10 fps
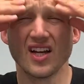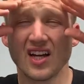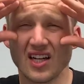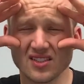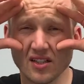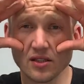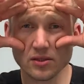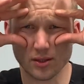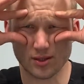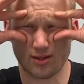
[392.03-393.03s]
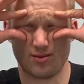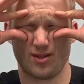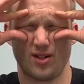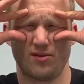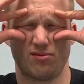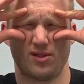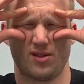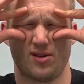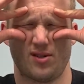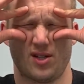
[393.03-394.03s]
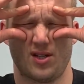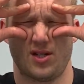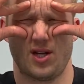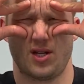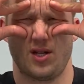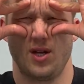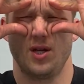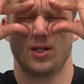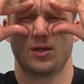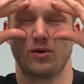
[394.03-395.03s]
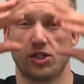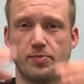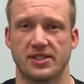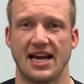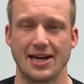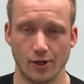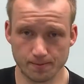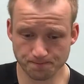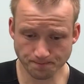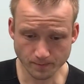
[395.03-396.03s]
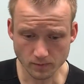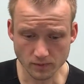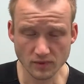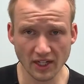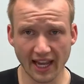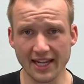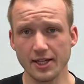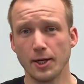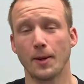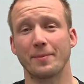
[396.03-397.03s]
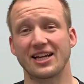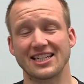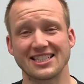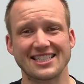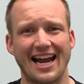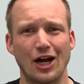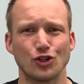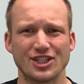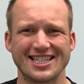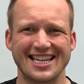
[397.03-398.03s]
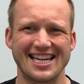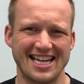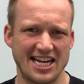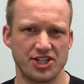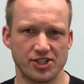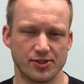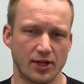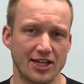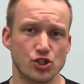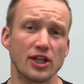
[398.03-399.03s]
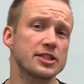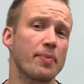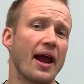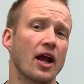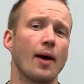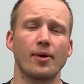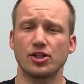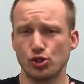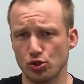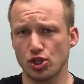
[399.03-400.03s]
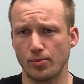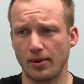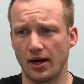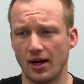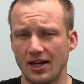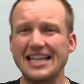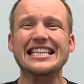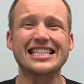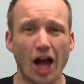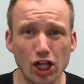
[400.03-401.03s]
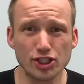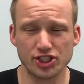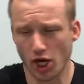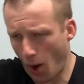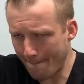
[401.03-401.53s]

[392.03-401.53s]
and 36-hour shifts we start looking like a squished potato? Okay, because it's how the skin ages. Okay, so let's back up and do some histology.